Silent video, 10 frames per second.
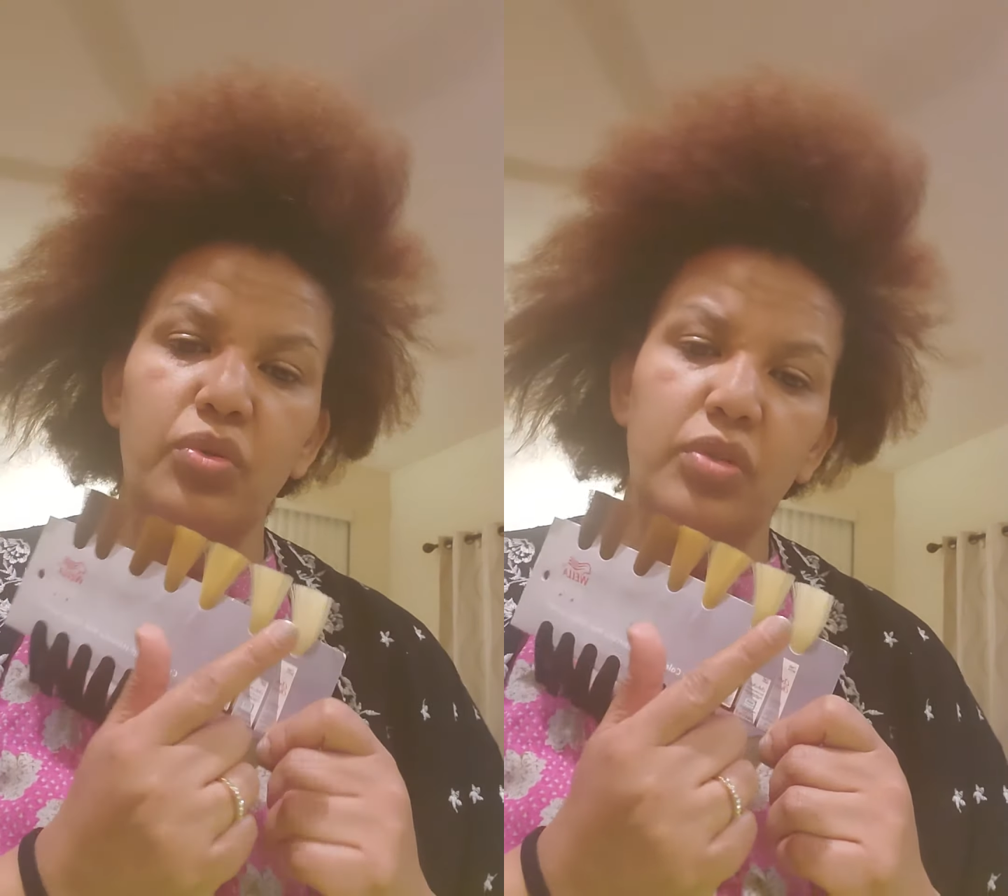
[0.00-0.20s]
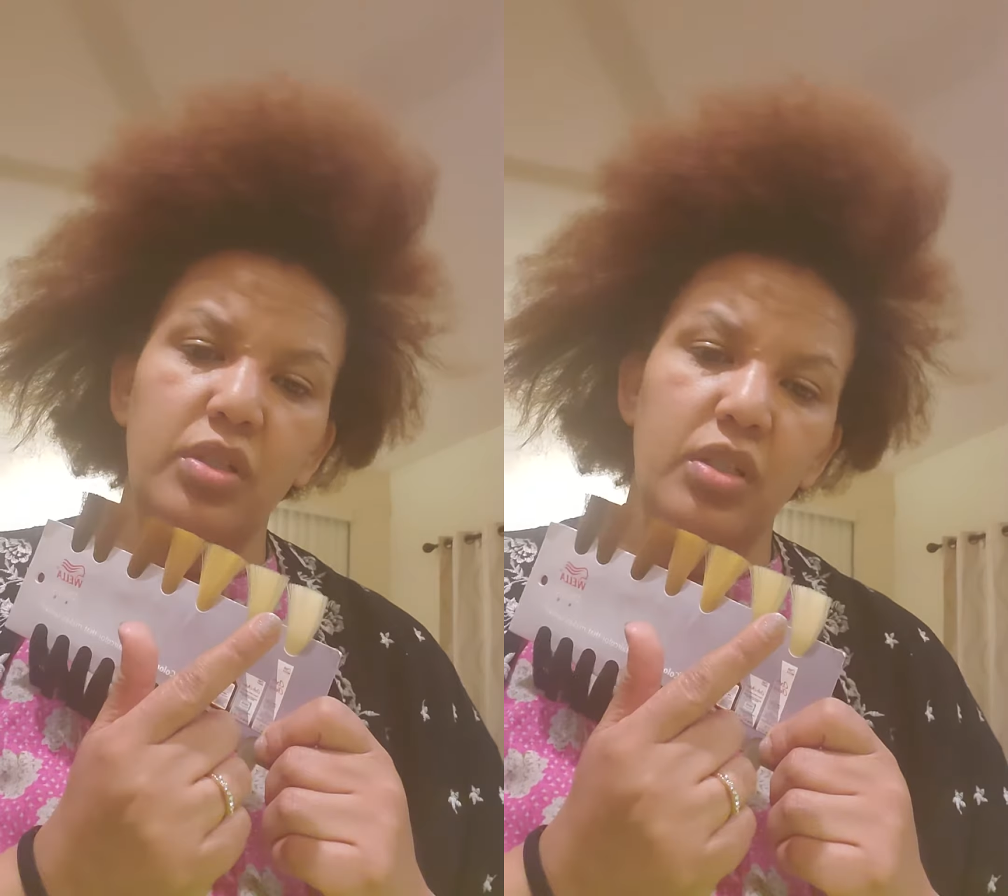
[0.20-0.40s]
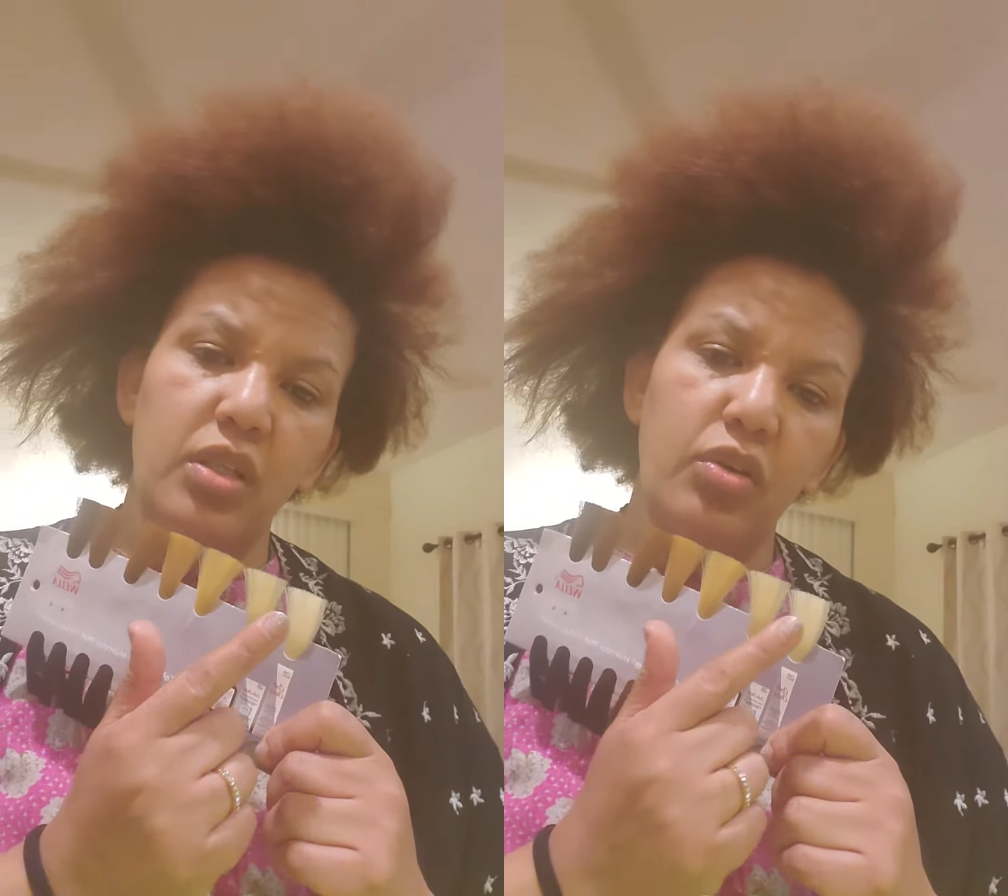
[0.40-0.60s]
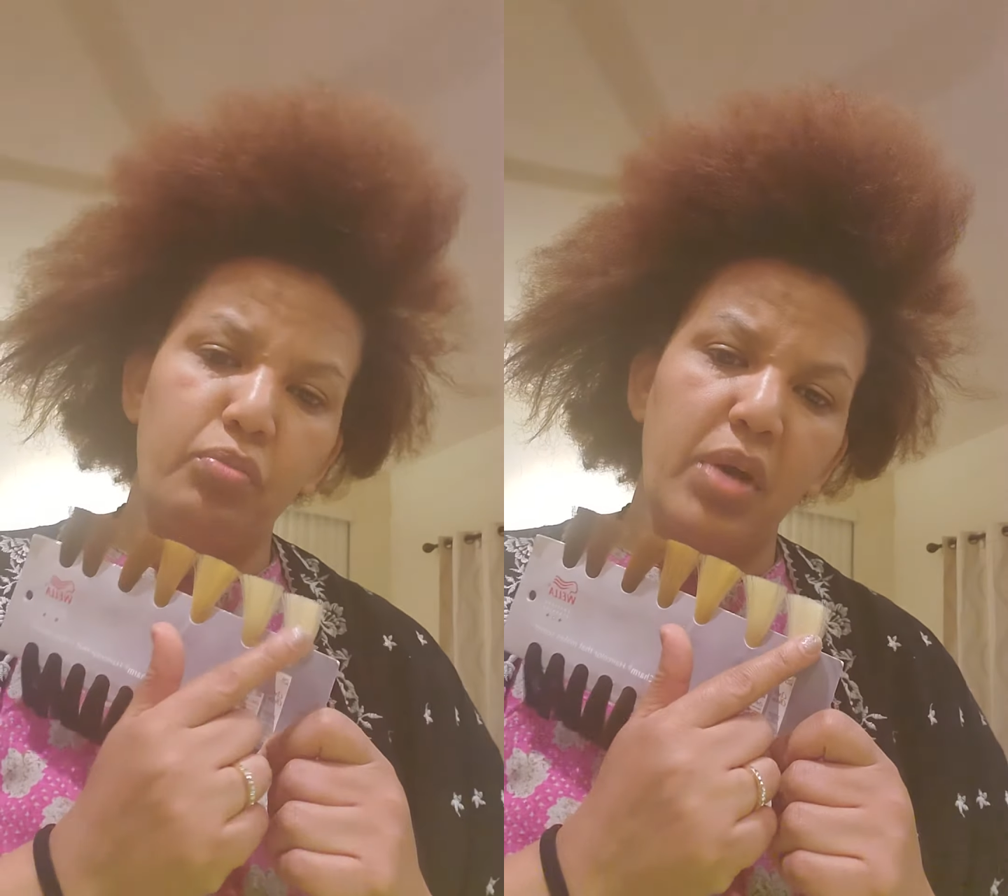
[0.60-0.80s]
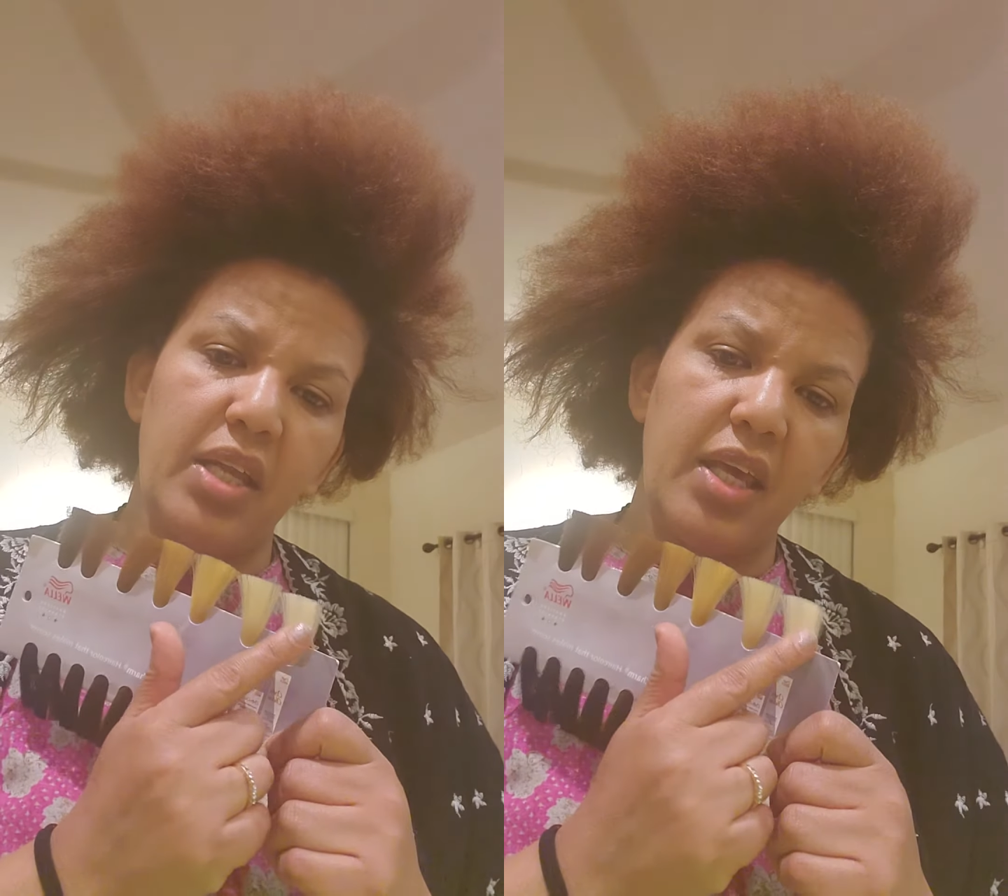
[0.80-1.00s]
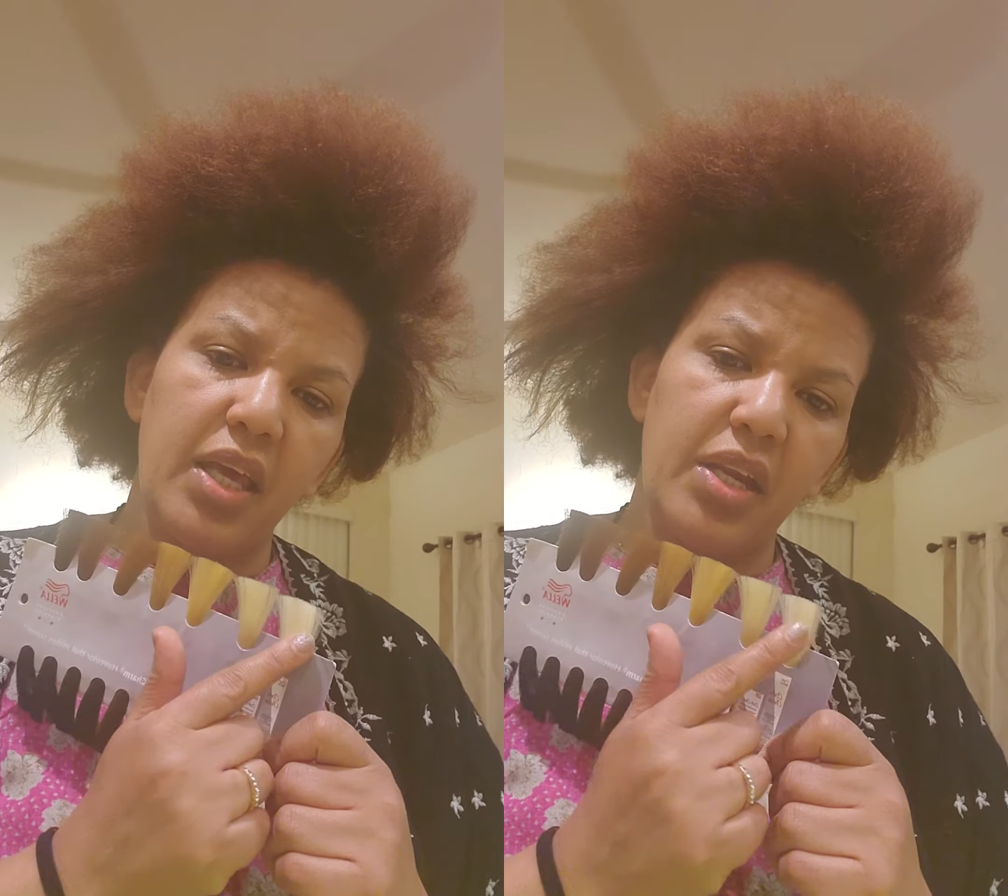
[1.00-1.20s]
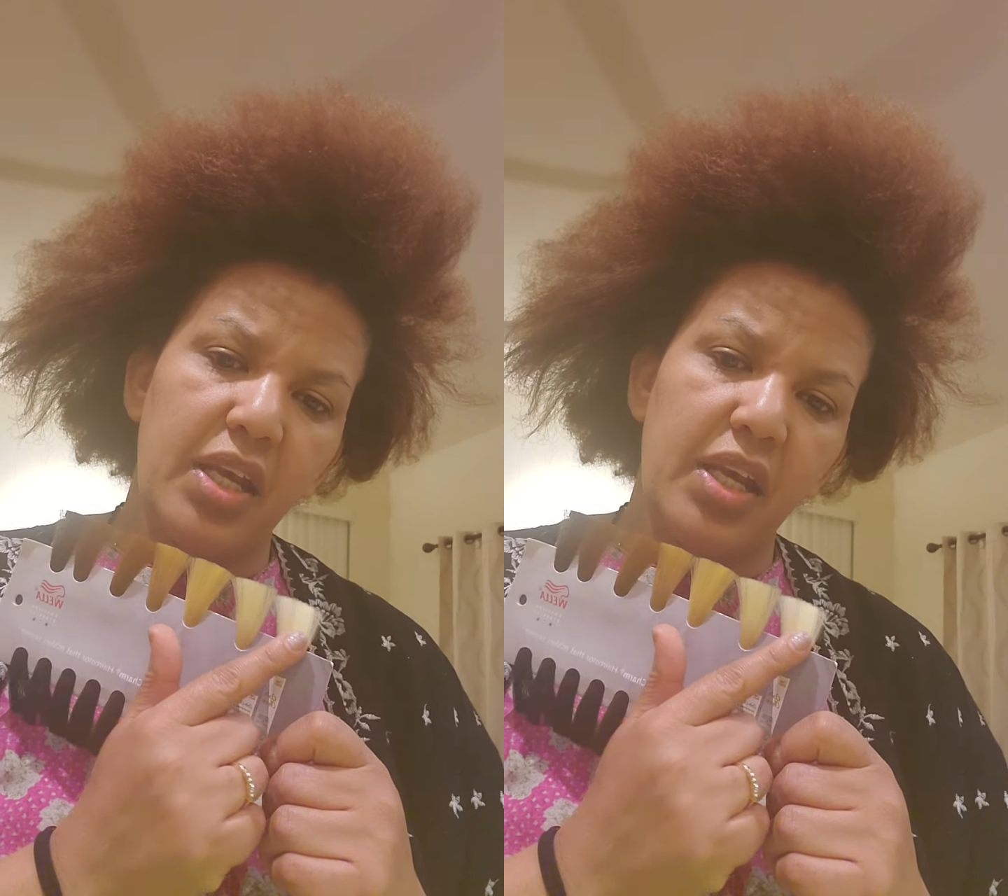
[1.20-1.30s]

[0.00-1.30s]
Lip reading: your human hair